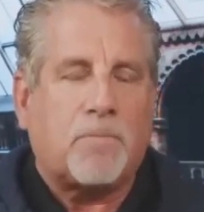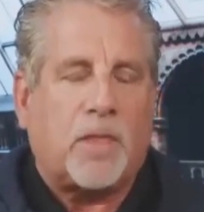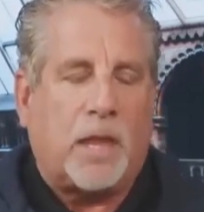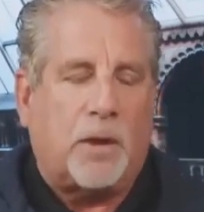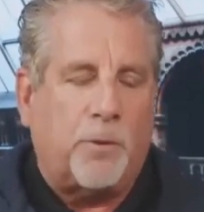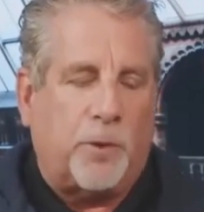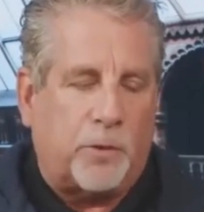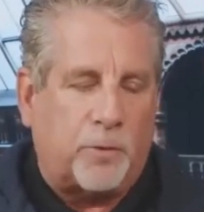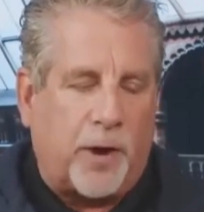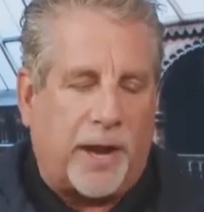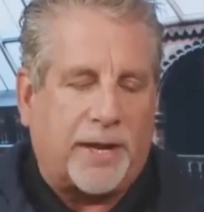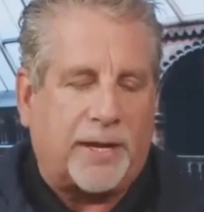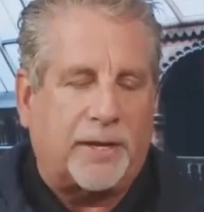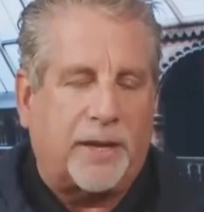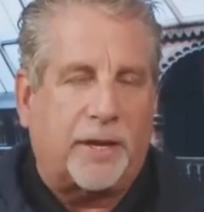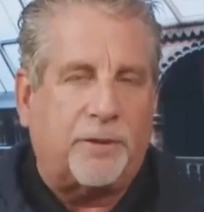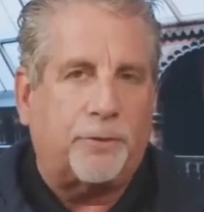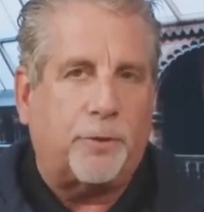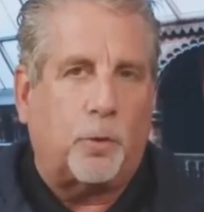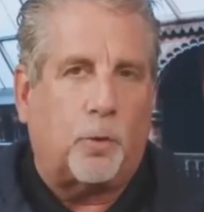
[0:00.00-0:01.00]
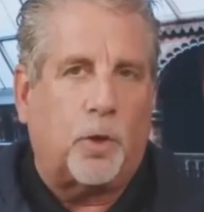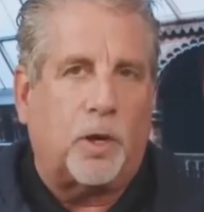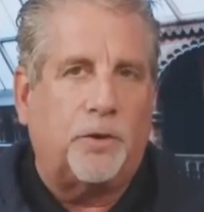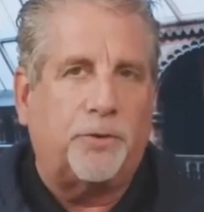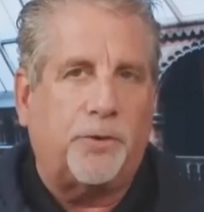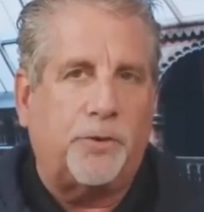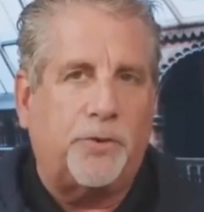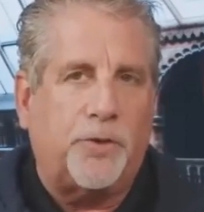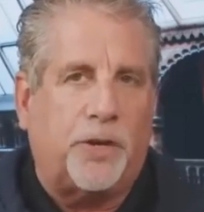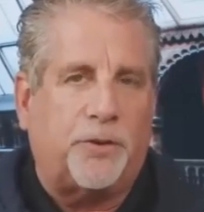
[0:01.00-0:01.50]
and we recognize the
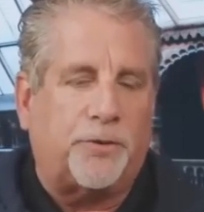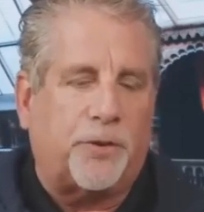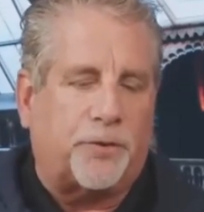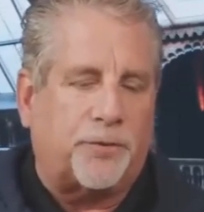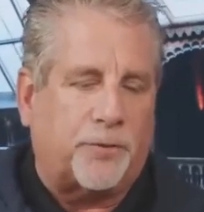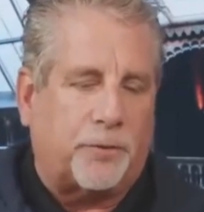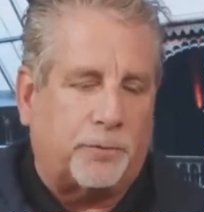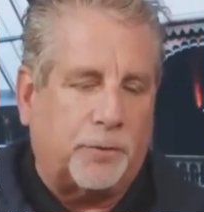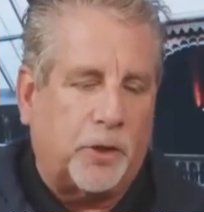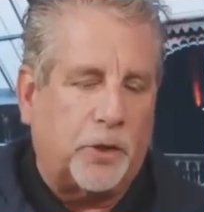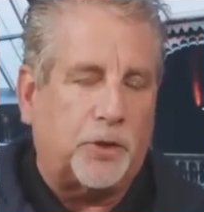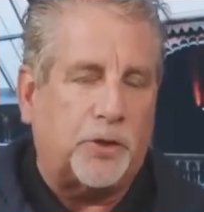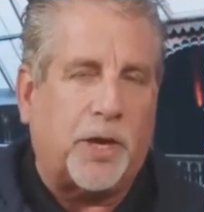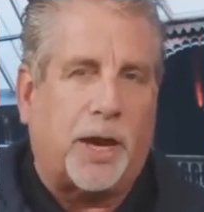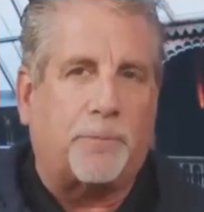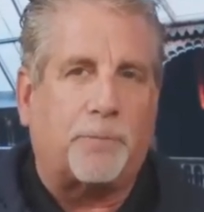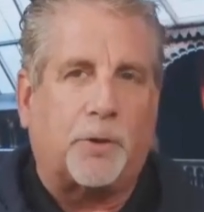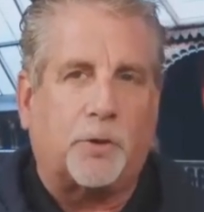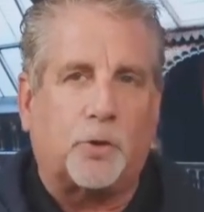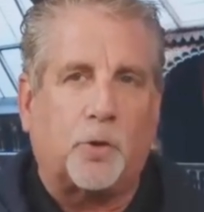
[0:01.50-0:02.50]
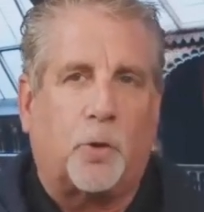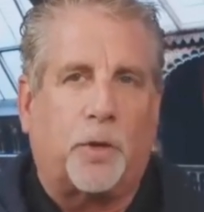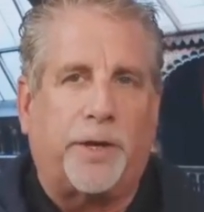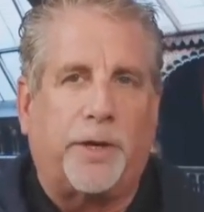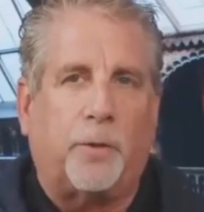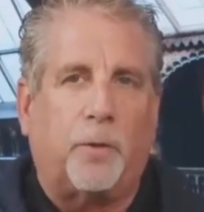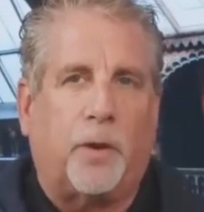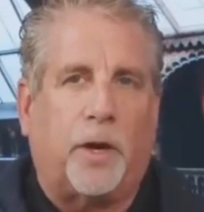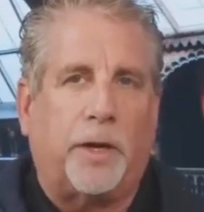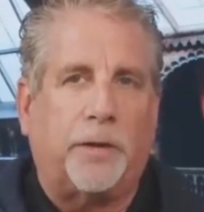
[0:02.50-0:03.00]
words of Jesus from Luke chapter
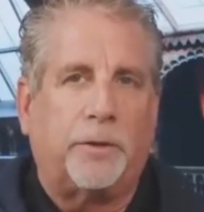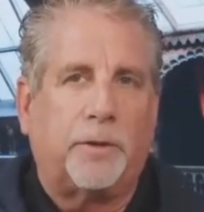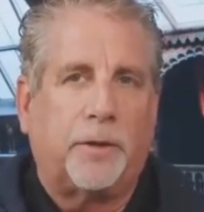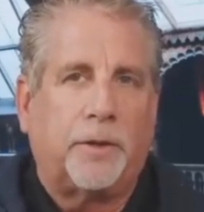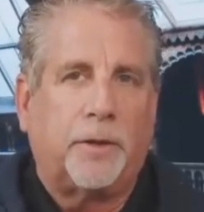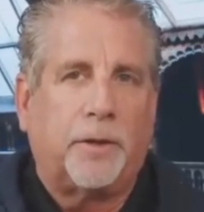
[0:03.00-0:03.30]
21,